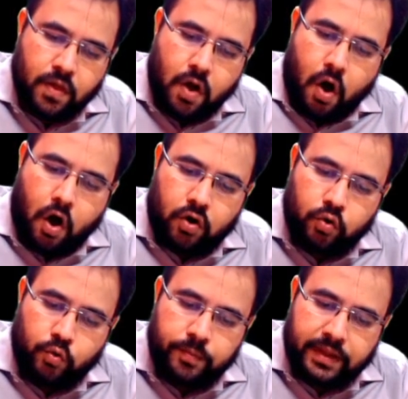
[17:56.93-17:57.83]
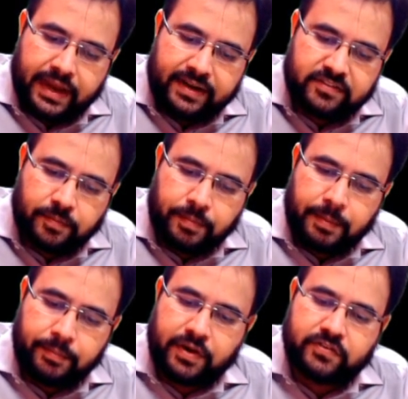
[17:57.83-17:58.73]
or whom? Its
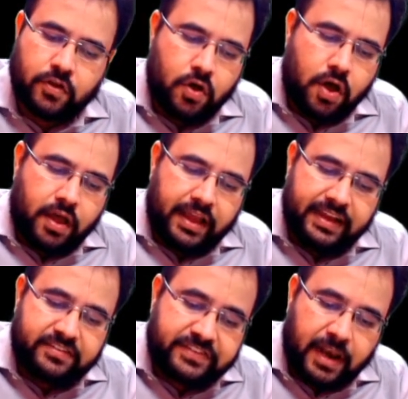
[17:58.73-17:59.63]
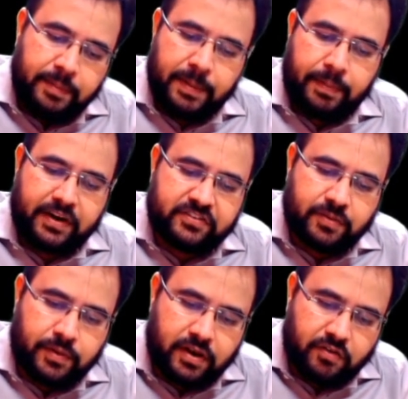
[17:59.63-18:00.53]
members, he shall be
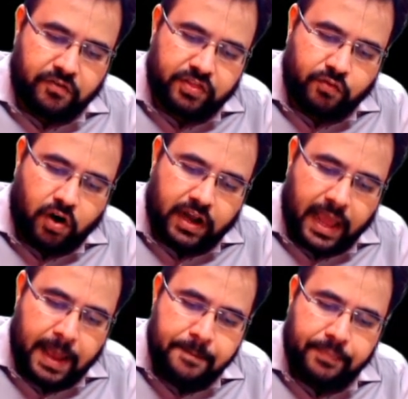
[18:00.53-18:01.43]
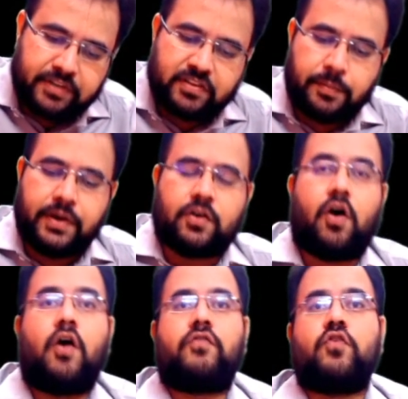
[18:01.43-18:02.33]
punishable with what? Imprisonment
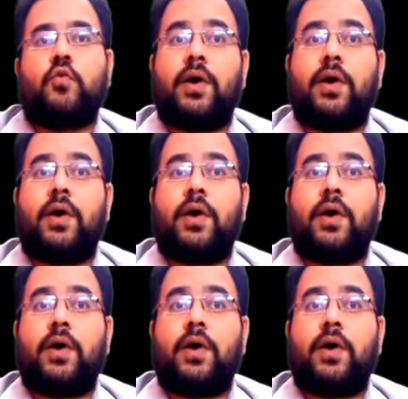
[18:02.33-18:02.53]
of 1